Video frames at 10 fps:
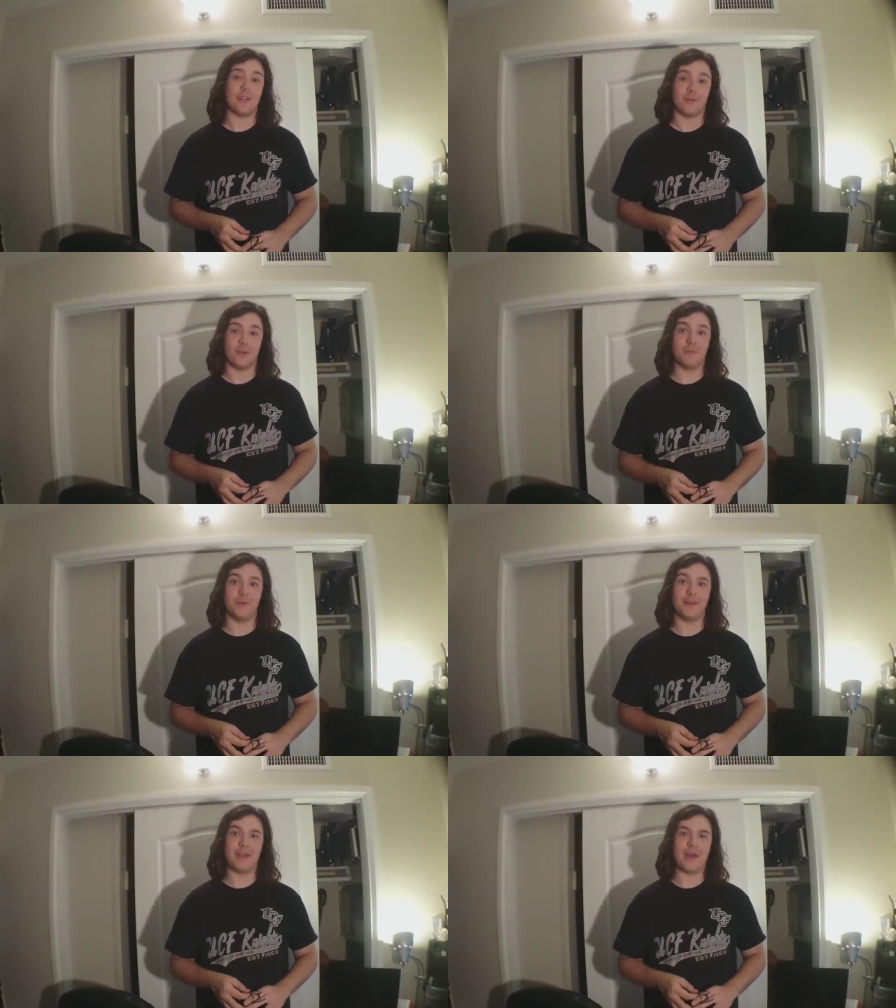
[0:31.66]
That's what I'm
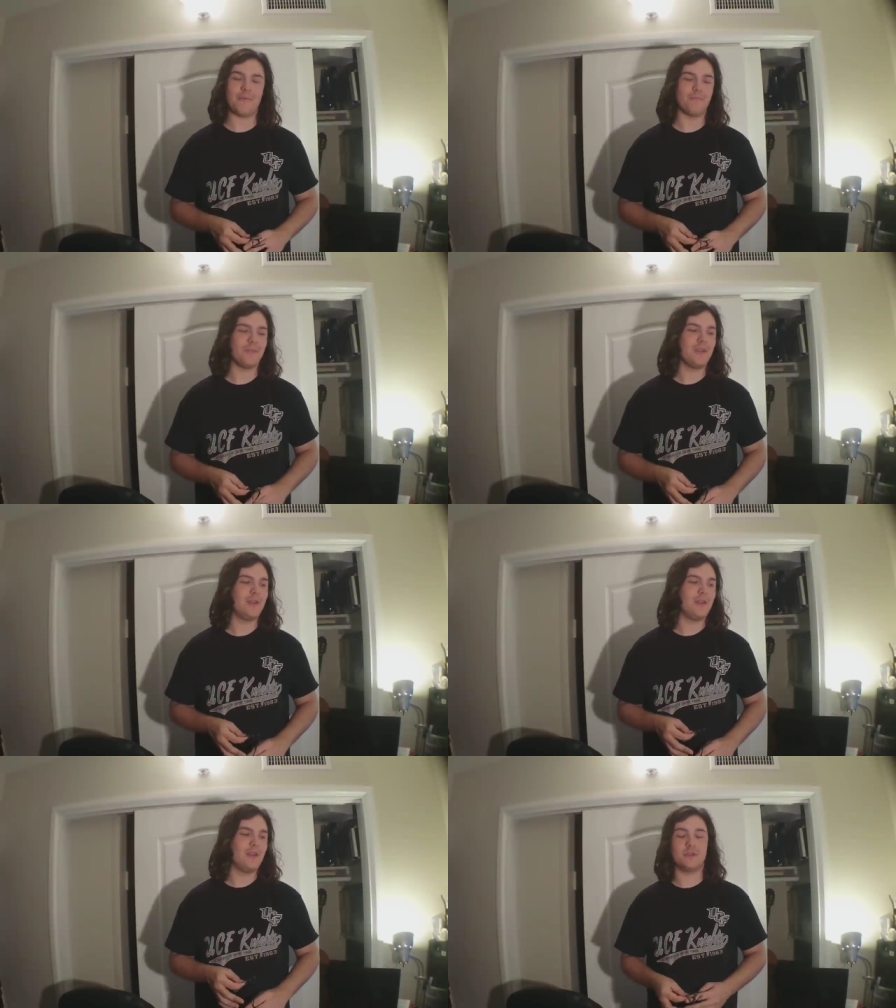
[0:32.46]
doing now.
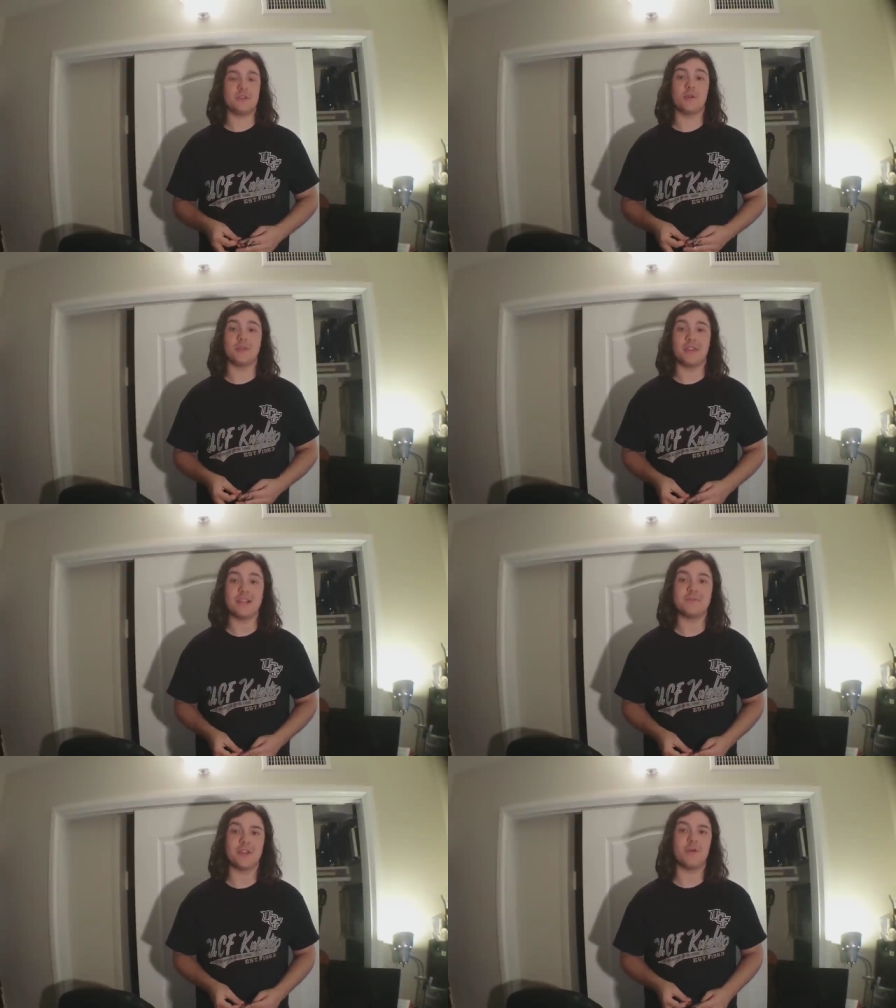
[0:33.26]
So in
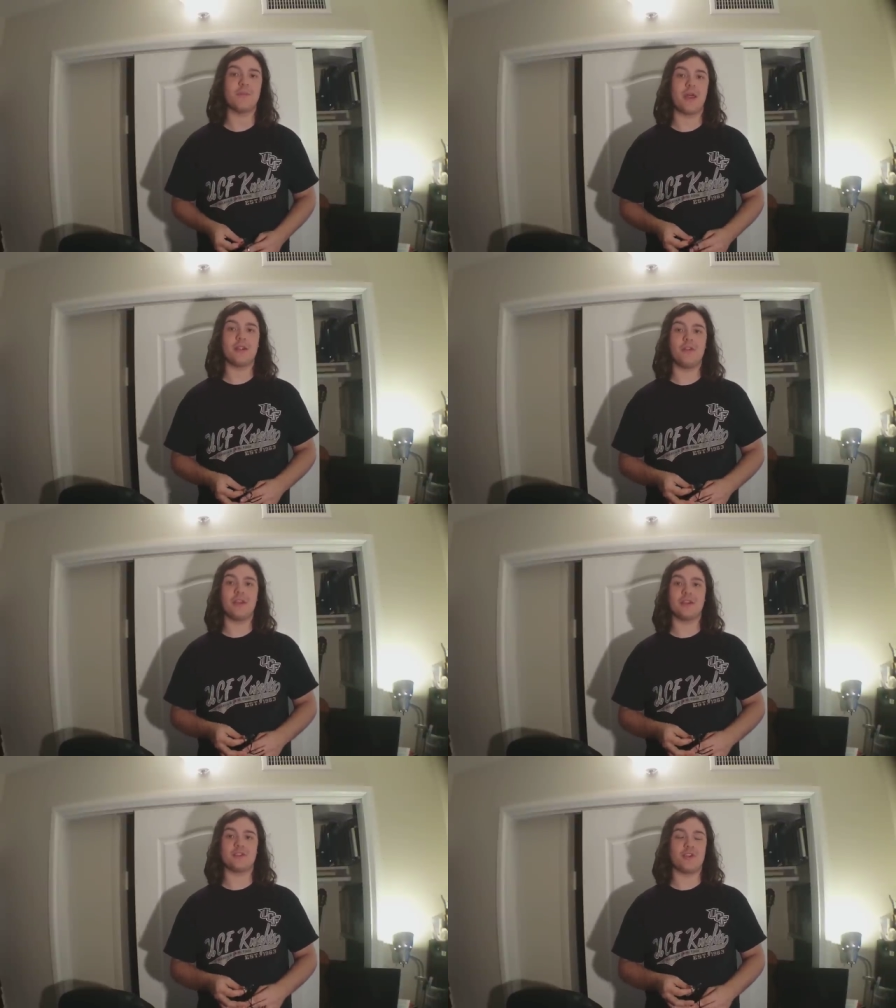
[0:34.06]
today's video, I'm not
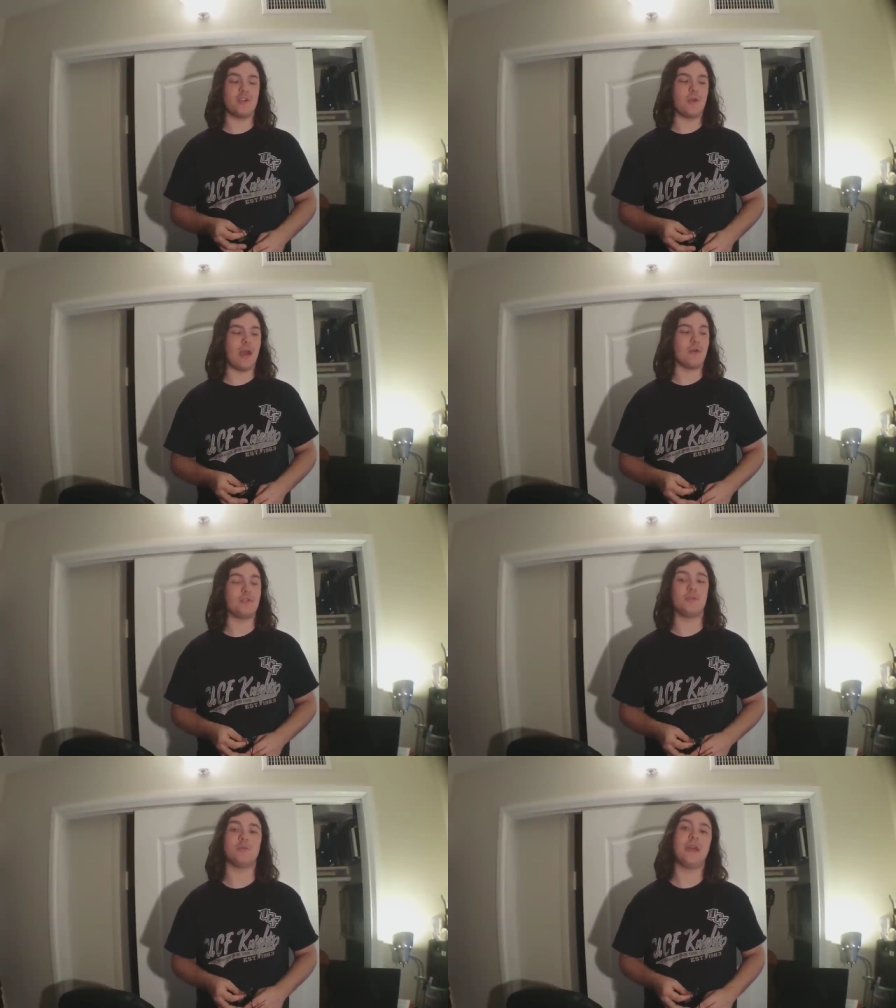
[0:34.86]
only going to show you how
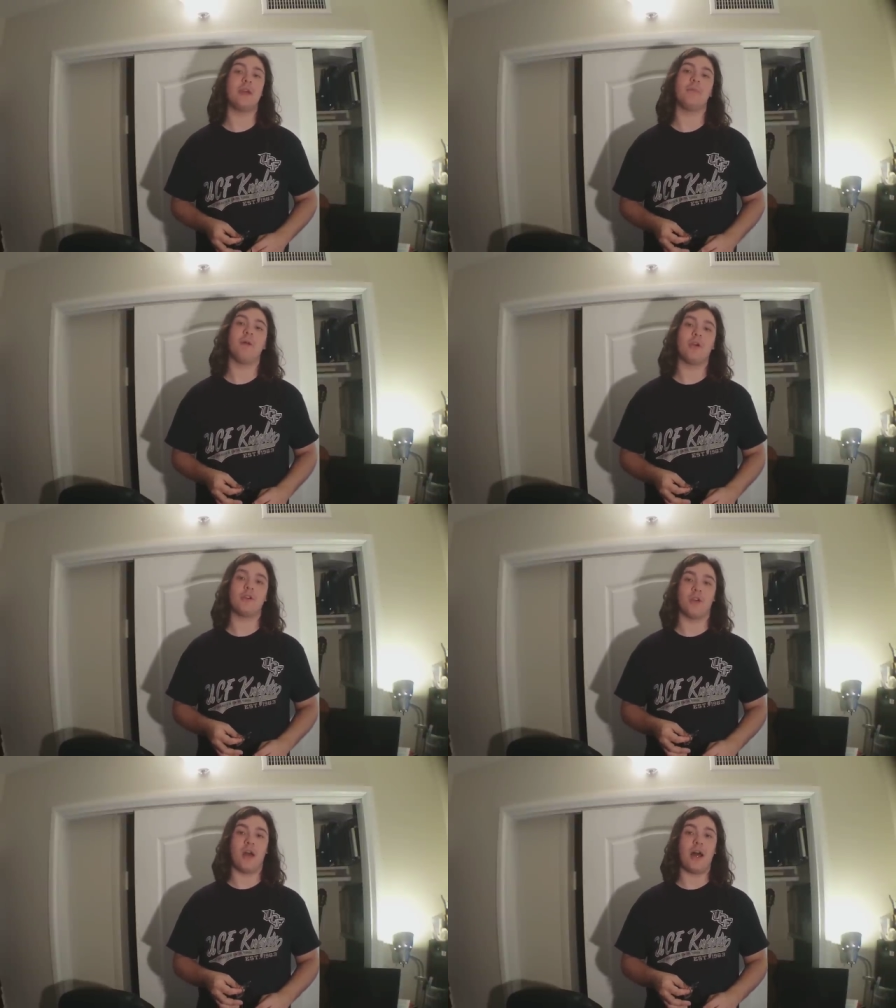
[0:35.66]
to take
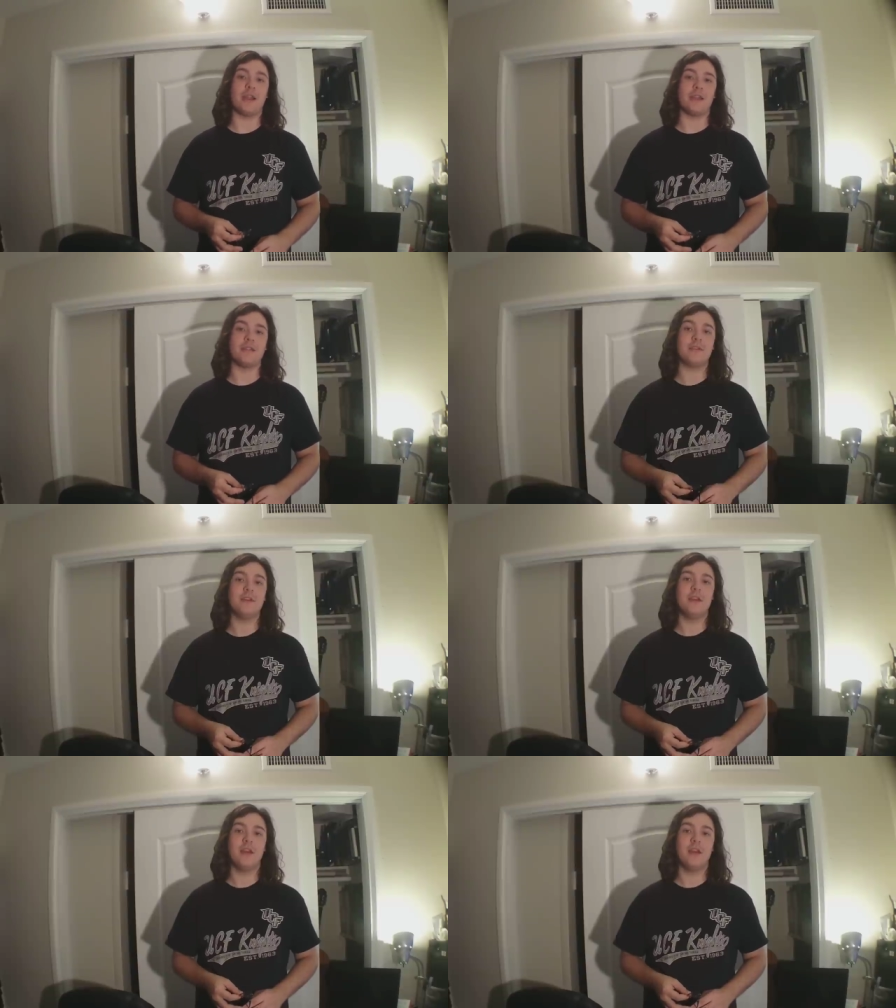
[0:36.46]
apart your Hotend,